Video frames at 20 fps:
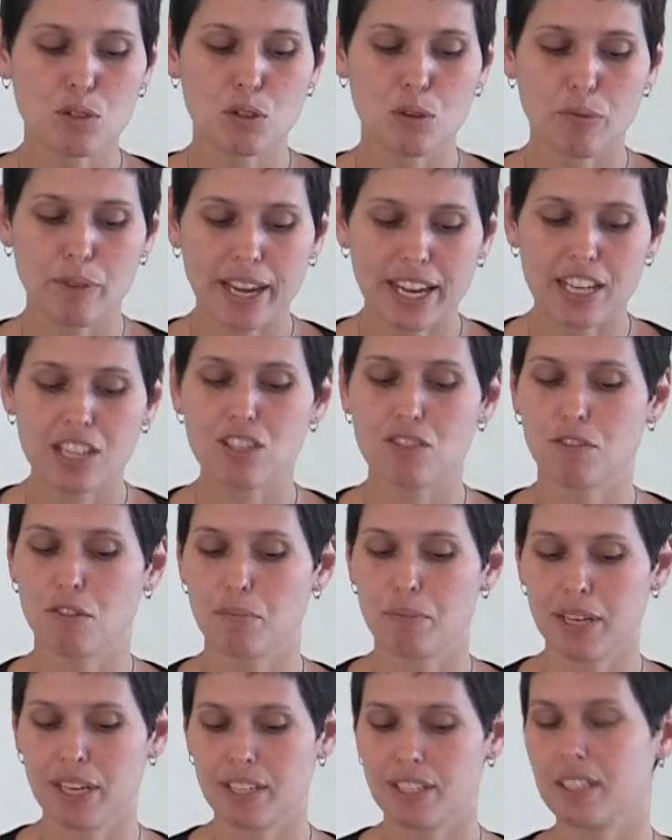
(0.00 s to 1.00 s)
to a range of
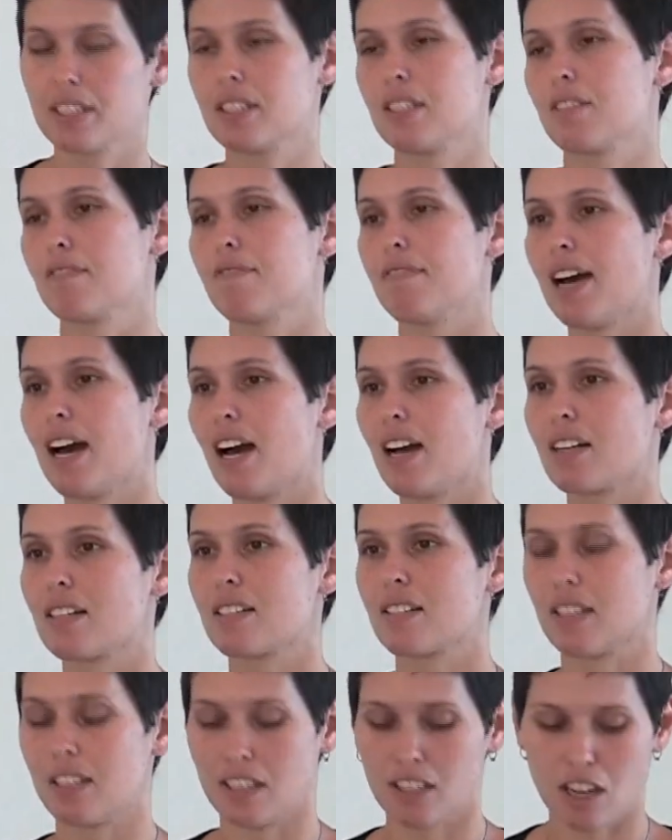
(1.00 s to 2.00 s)
opinions,
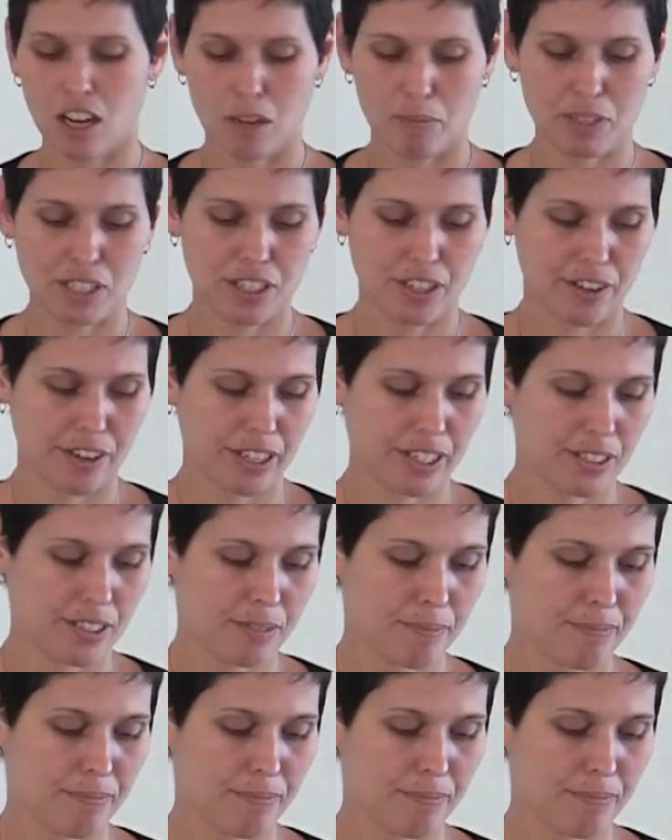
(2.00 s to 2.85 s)
facts, and commentaries?